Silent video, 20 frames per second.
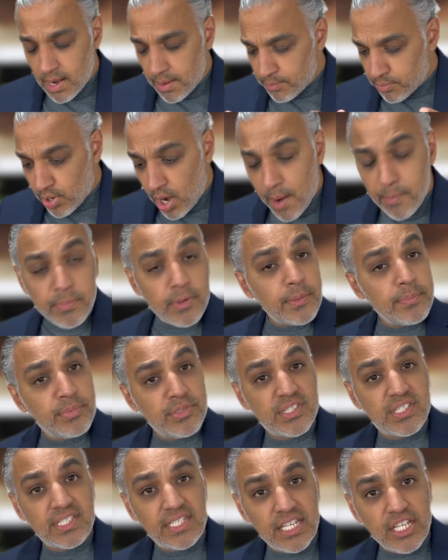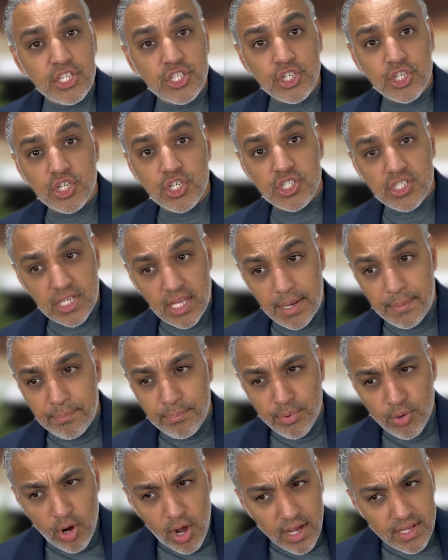proper procedures and
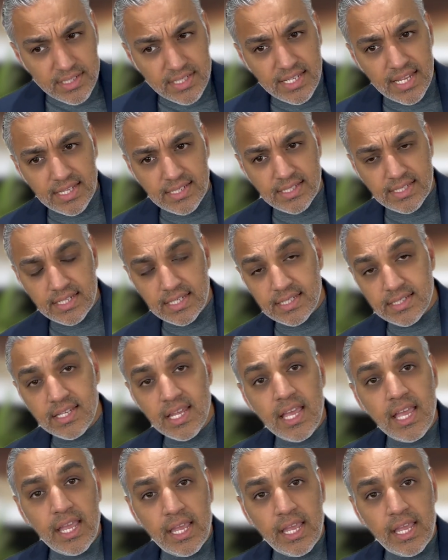processes